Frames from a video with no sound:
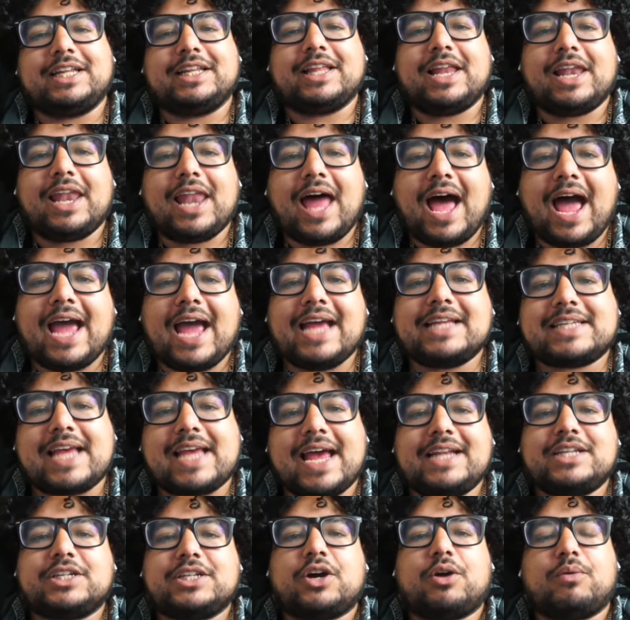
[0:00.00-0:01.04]
the lies
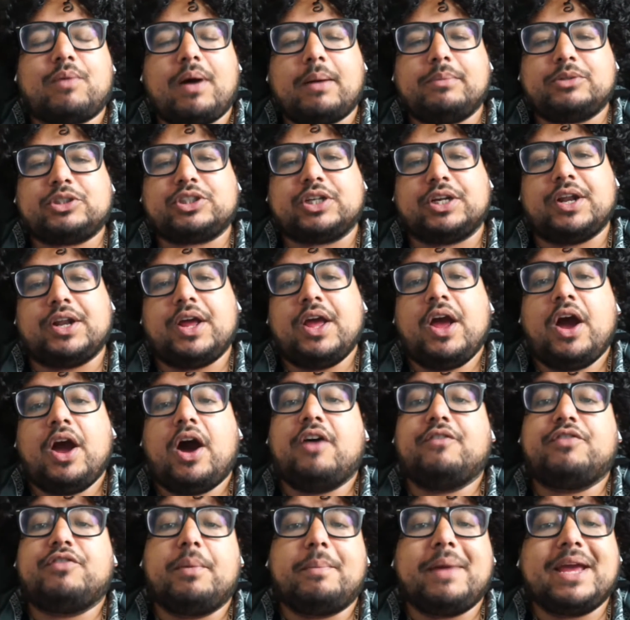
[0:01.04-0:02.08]
and corruption
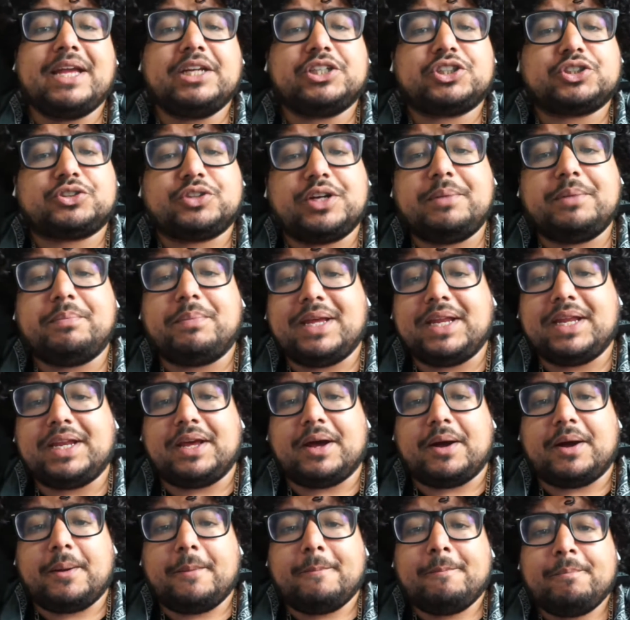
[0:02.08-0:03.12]
of the mainstream
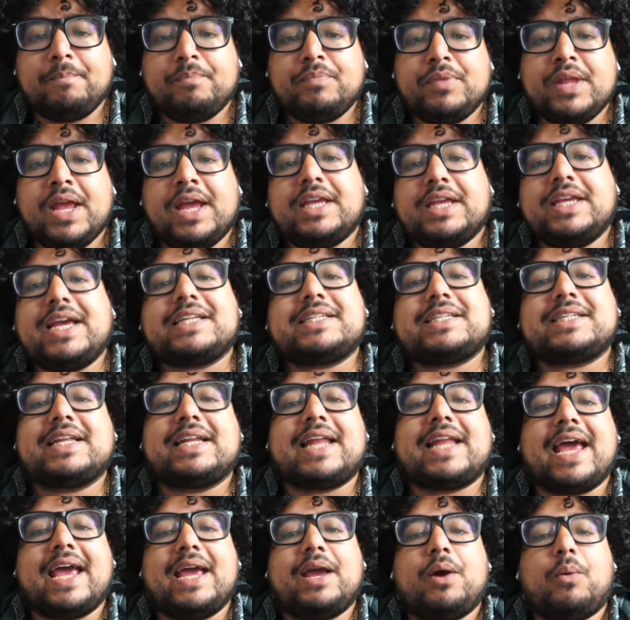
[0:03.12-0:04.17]
media.
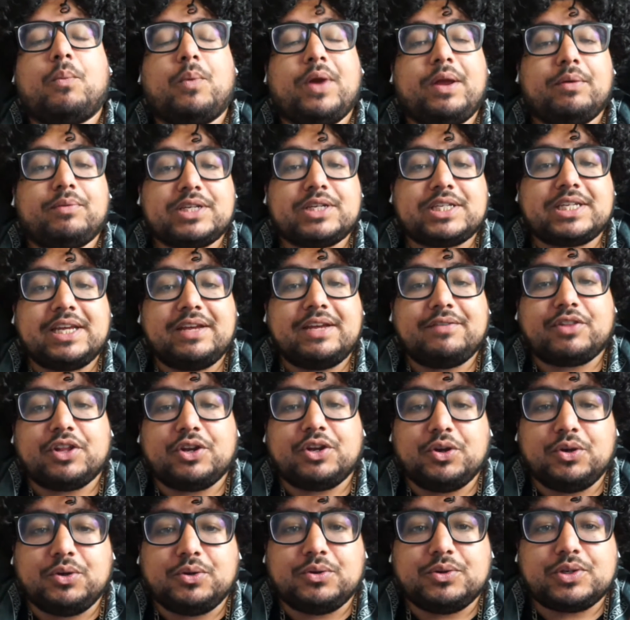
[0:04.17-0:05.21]
Yesterday, we received the
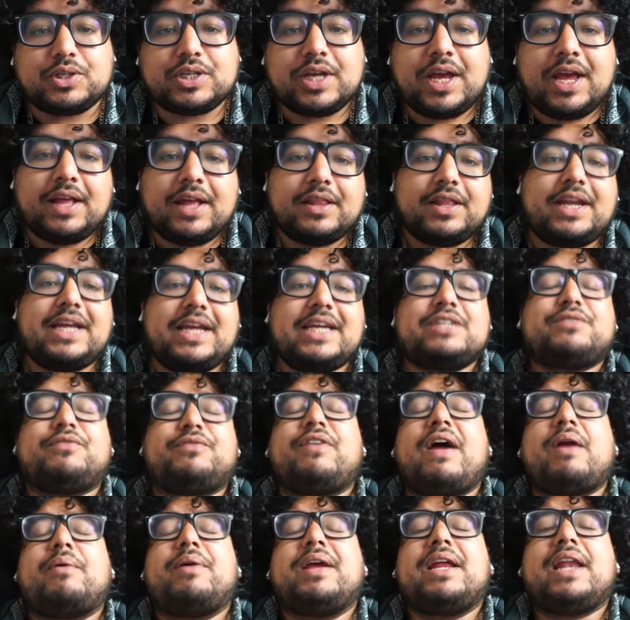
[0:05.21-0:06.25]
news that it is
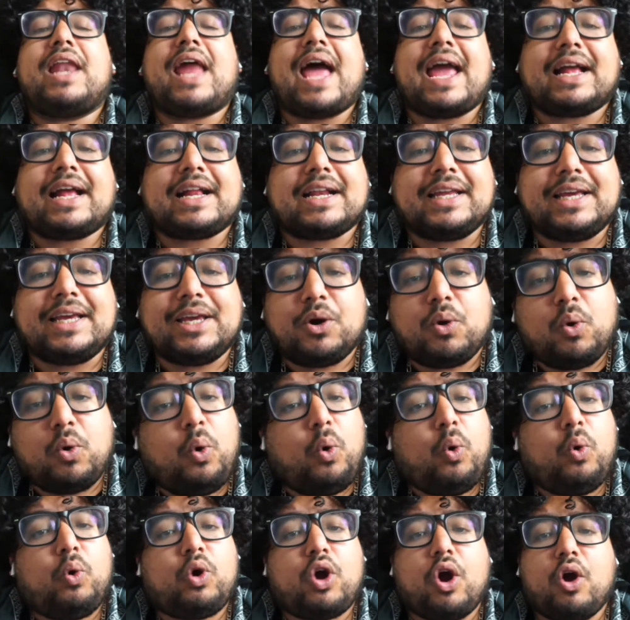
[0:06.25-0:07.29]
very likely
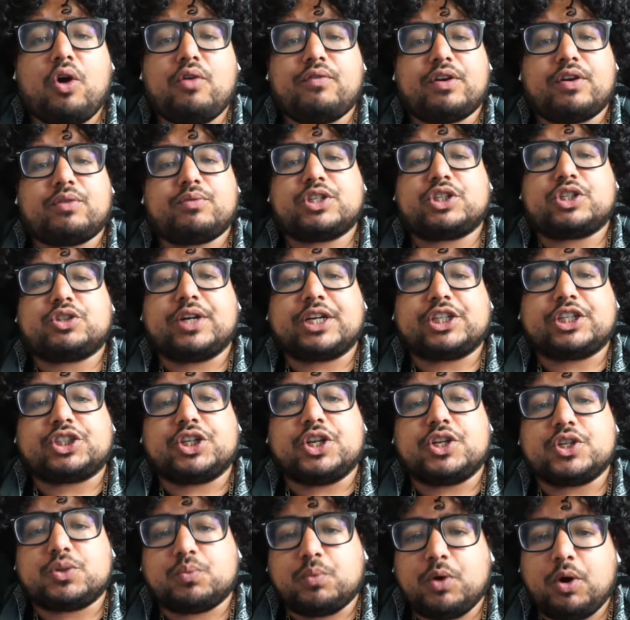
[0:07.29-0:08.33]
all COVID
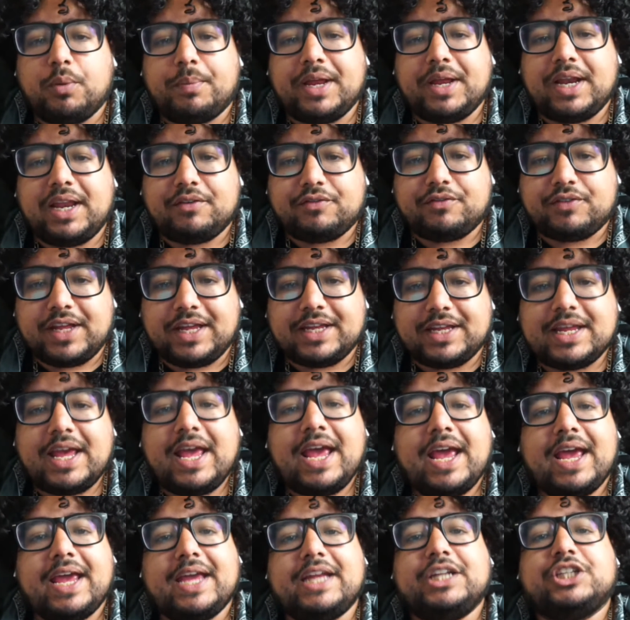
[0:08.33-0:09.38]
restrictions will be lifted
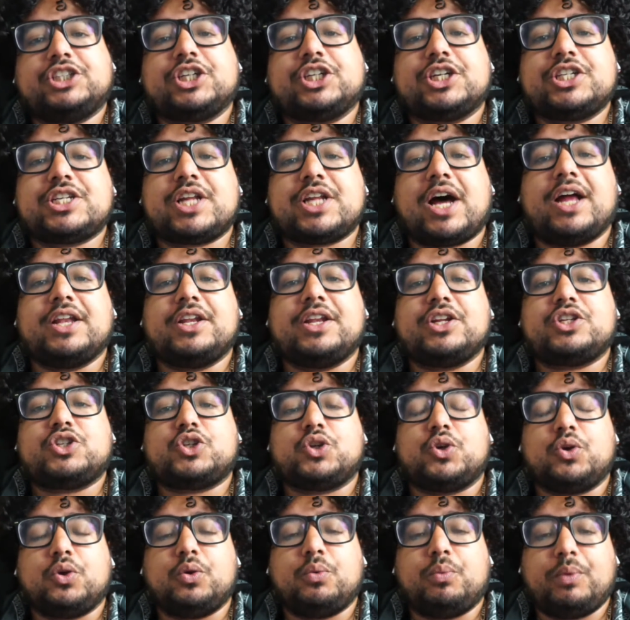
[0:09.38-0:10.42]
in just under
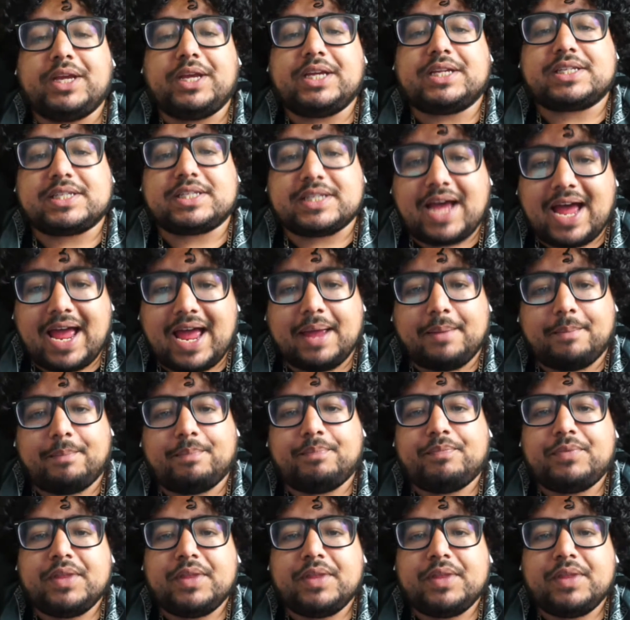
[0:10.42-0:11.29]
2 weeks' time.